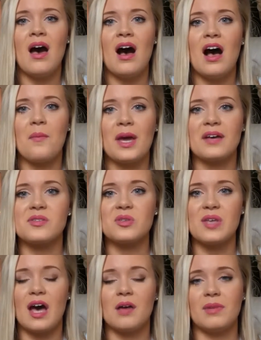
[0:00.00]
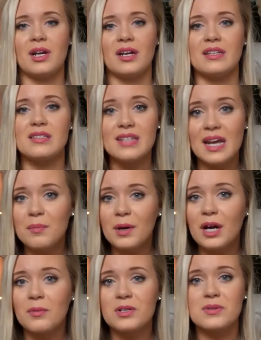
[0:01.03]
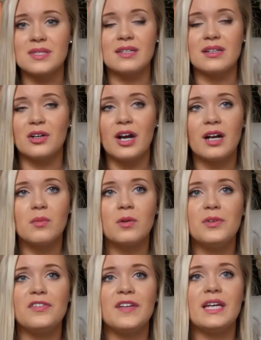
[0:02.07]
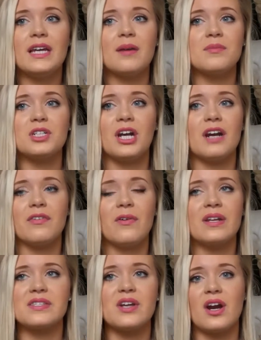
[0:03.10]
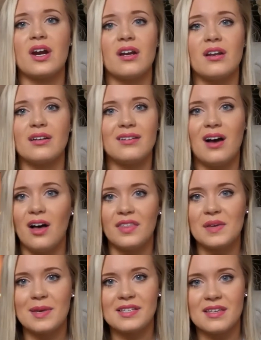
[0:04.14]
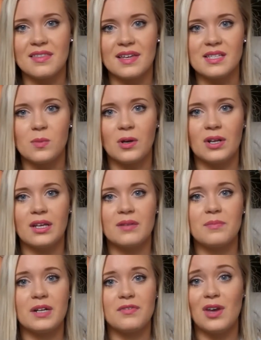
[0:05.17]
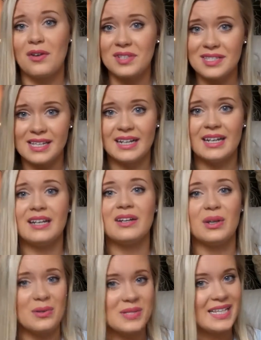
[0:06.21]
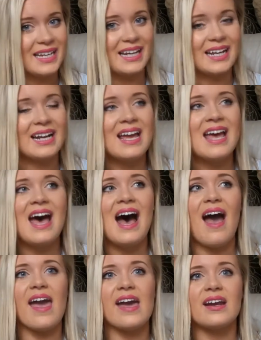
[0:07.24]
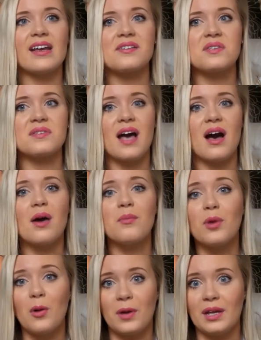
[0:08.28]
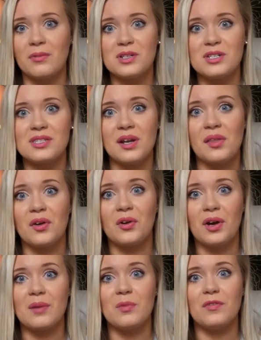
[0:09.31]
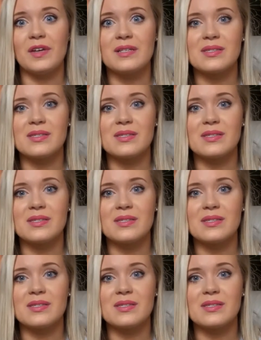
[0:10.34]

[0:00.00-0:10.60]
I also saw American Sniper, which is an incredible movie. I'm sure everyone has heard all the amazing things about it, but if you haven't seen it, go see it. And I also saw Unbroken, which is another great movie.